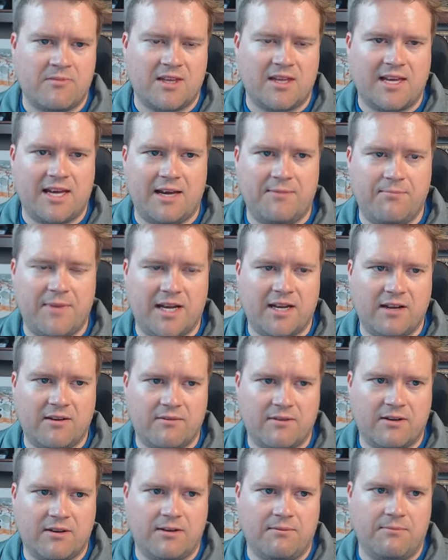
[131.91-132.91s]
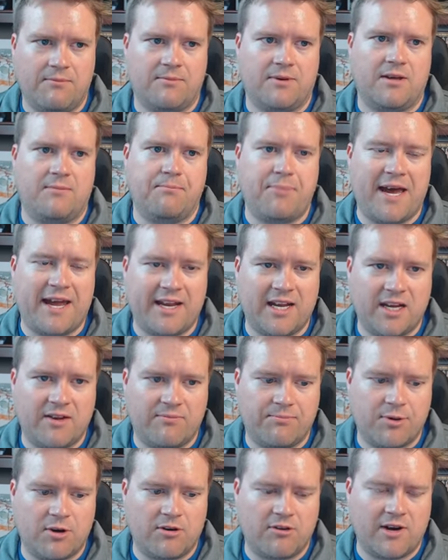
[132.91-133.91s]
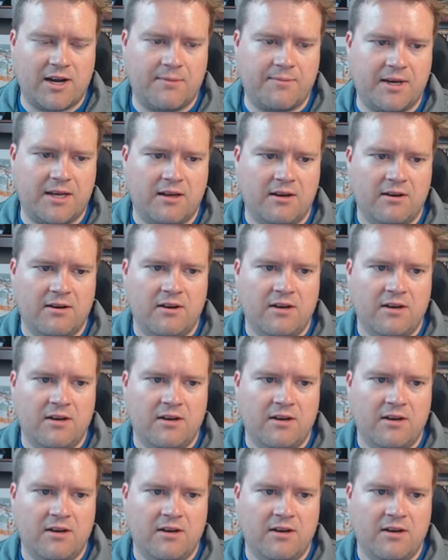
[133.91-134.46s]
competitive programming,